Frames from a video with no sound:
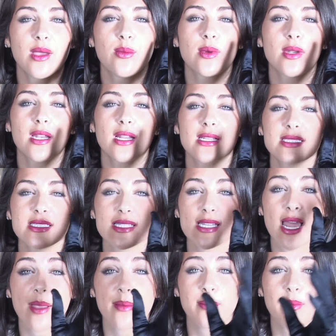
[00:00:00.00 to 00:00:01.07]
And when I
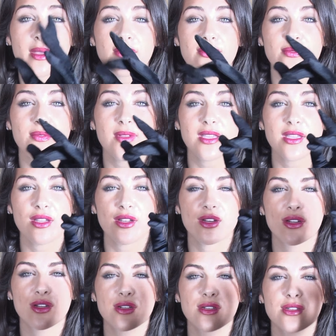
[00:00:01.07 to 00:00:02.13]
snap my
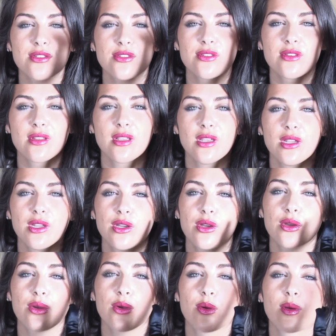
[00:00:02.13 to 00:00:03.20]
fingers,
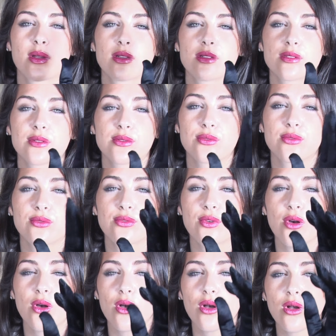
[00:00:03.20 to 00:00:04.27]
you're going to
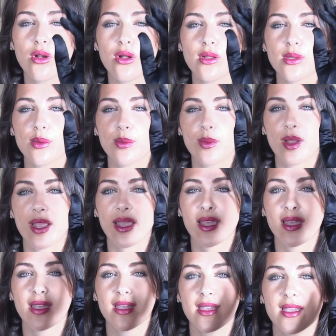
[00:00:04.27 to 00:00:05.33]
fall
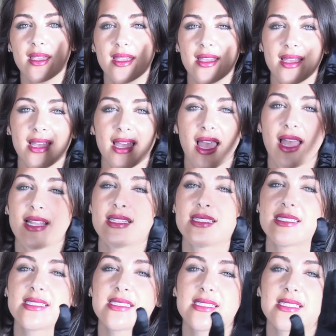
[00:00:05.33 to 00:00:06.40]
away
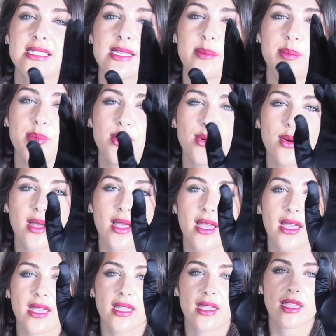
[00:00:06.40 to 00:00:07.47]
and slip
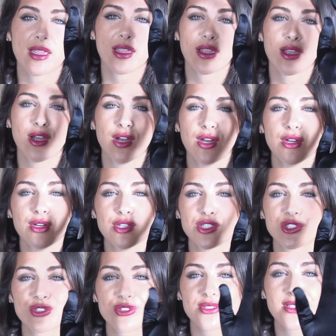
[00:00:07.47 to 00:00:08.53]
away,
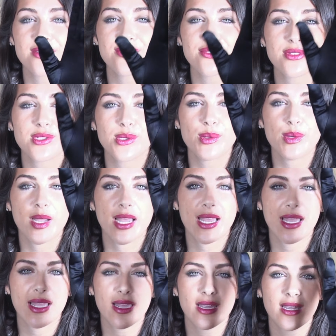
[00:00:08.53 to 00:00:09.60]
drift
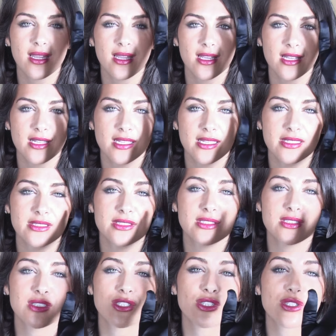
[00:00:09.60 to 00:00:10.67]
away
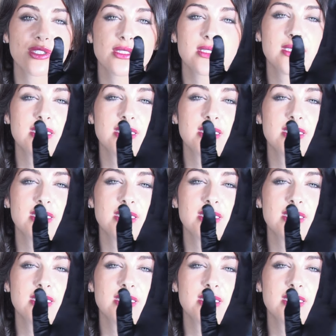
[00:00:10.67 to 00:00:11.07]
into your